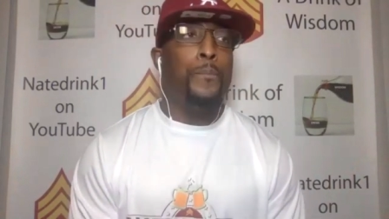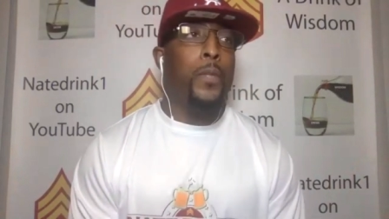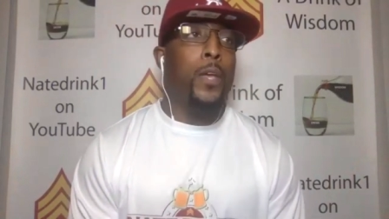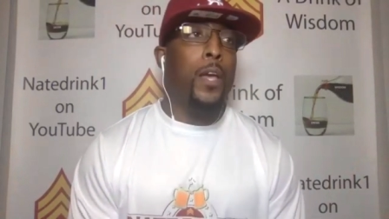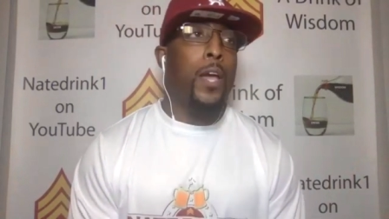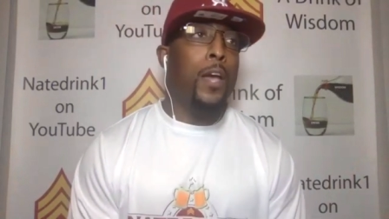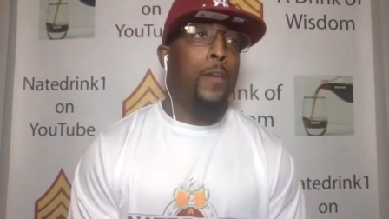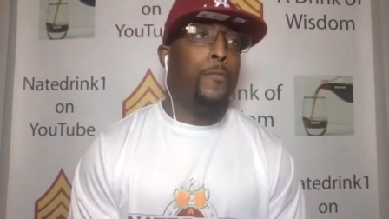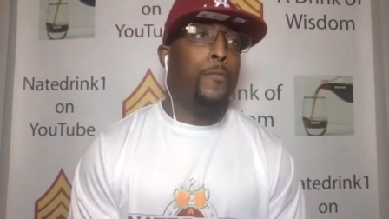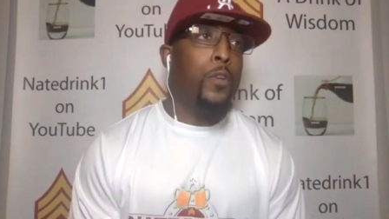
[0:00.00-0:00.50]

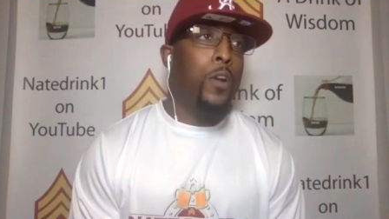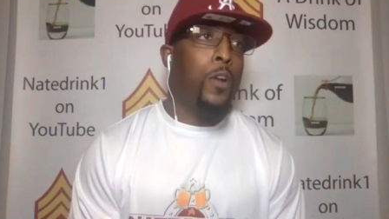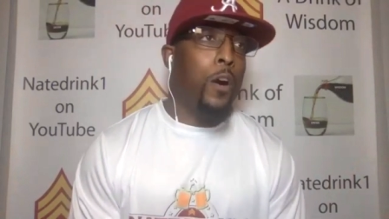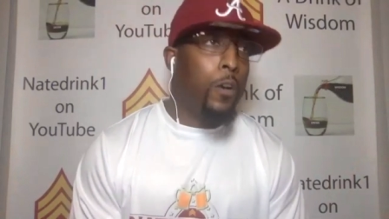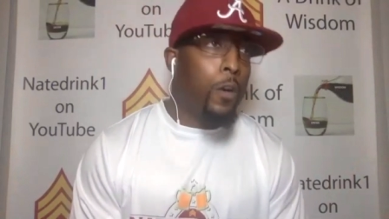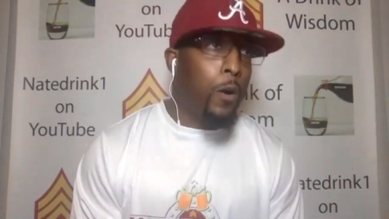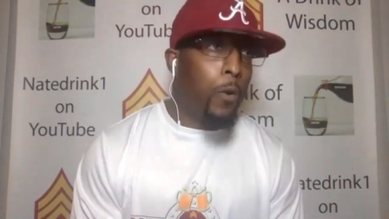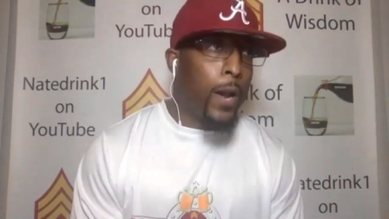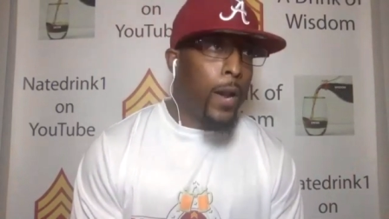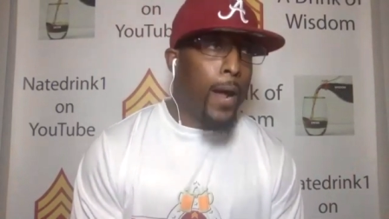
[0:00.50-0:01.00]
If you don't
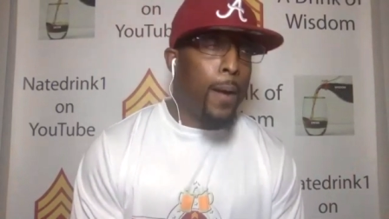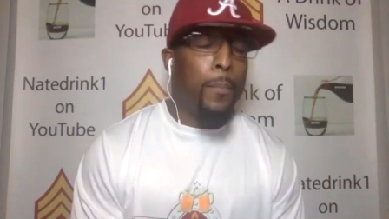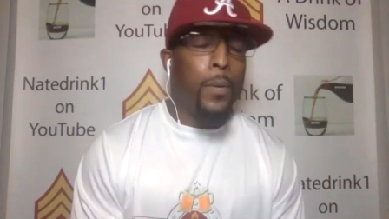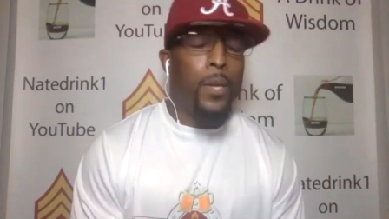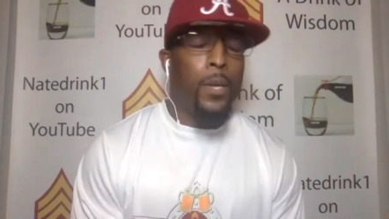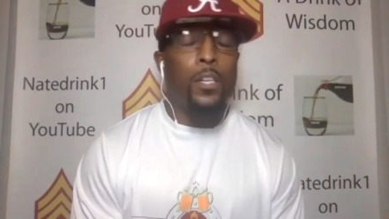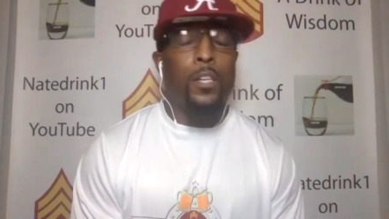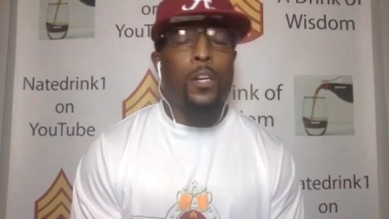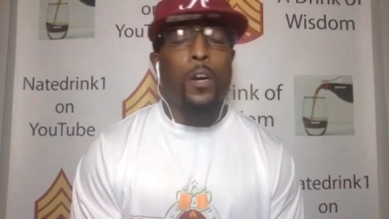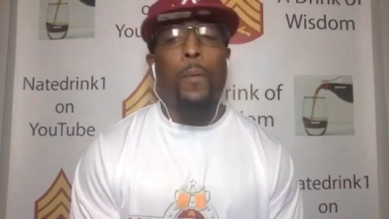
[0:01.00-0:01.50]
know what I
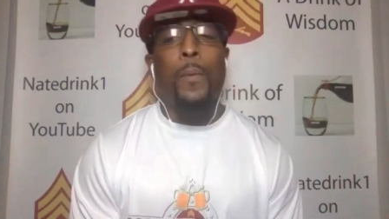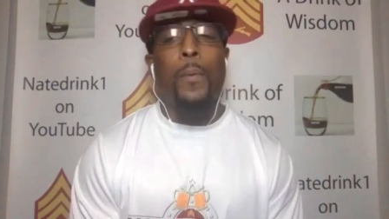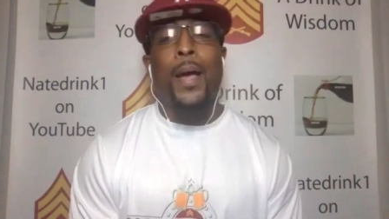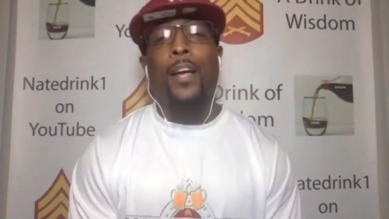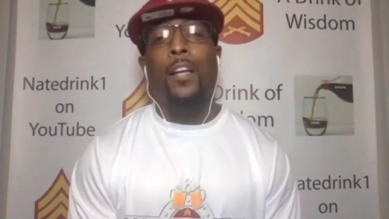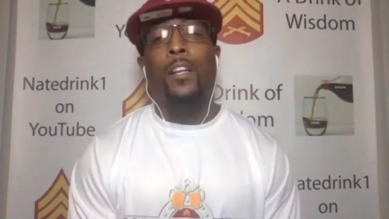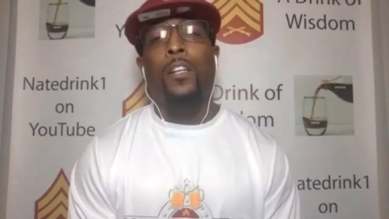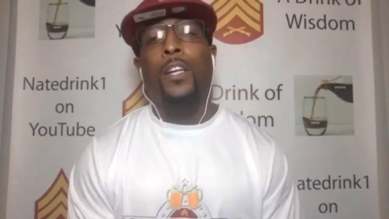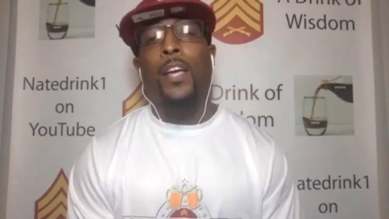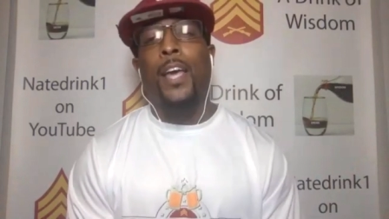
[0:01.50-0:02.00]
mean, go back
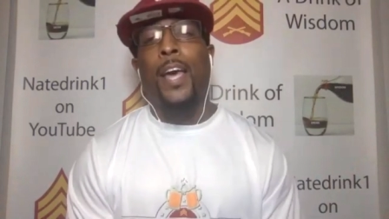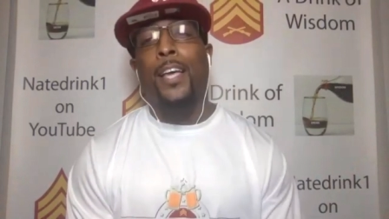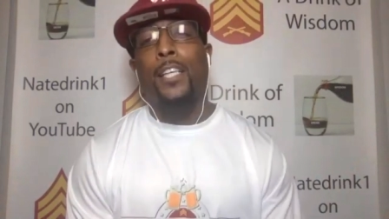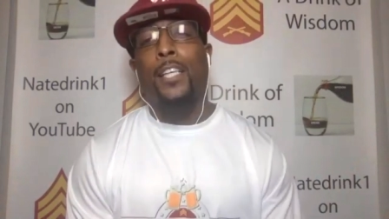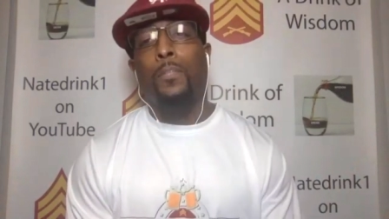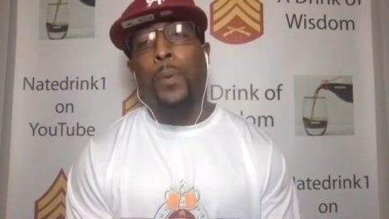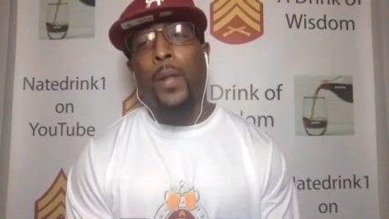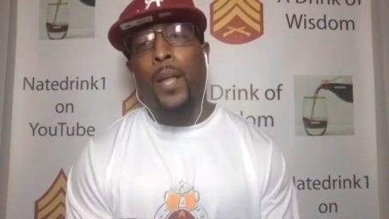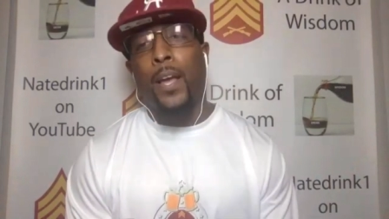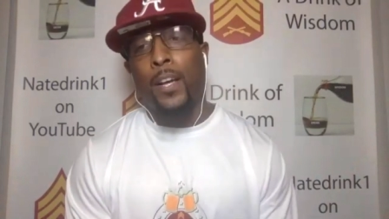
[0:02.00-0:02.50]
and look at his
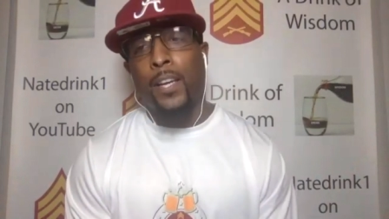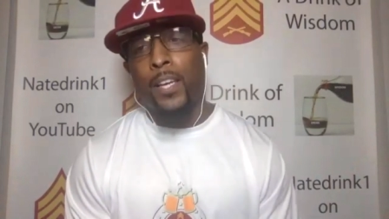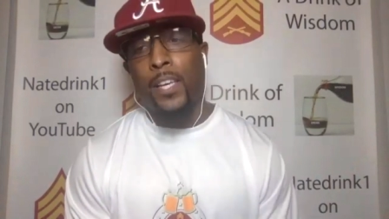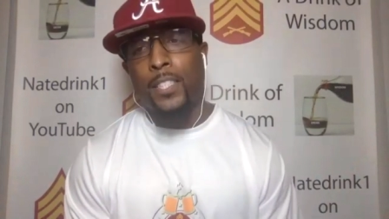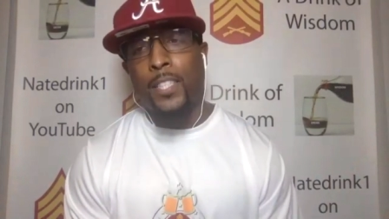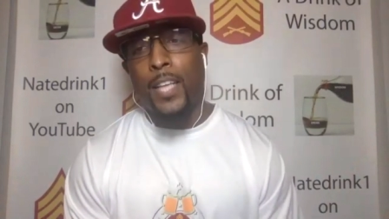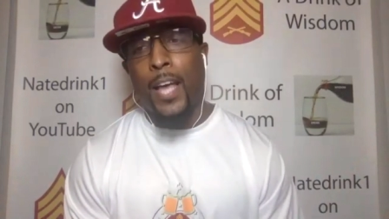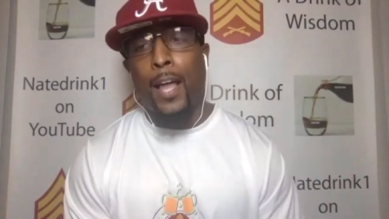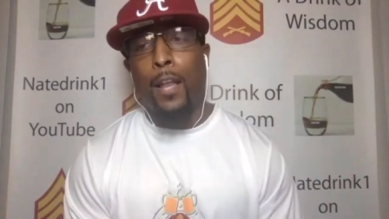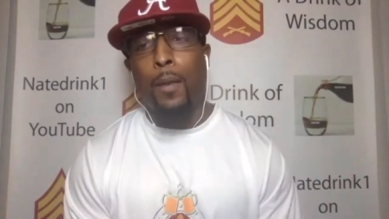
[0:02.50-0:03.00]
play
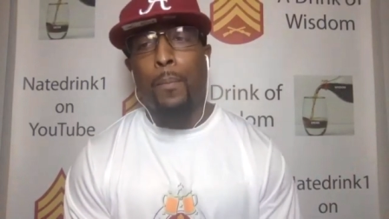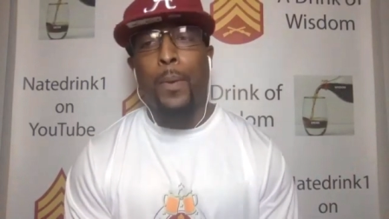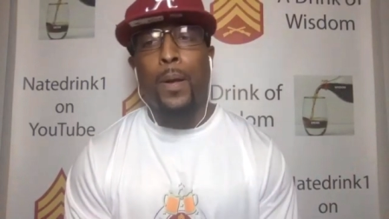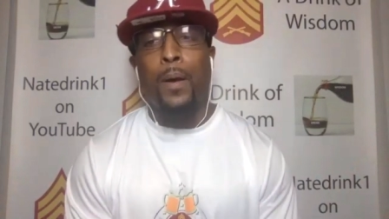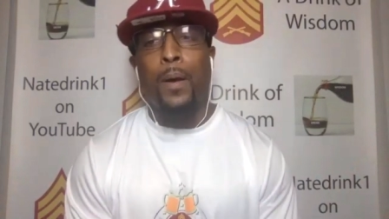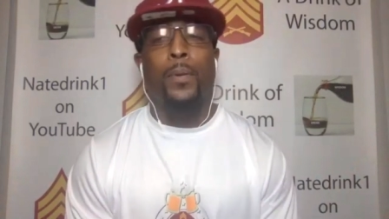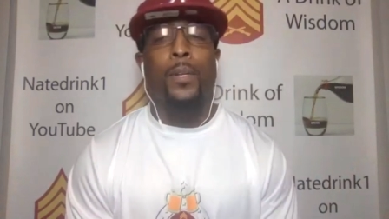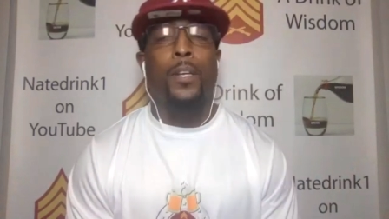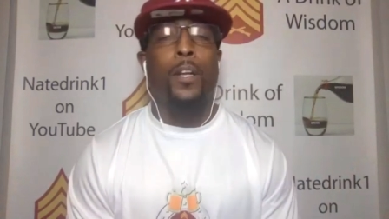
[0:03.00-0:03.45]
against Alabama.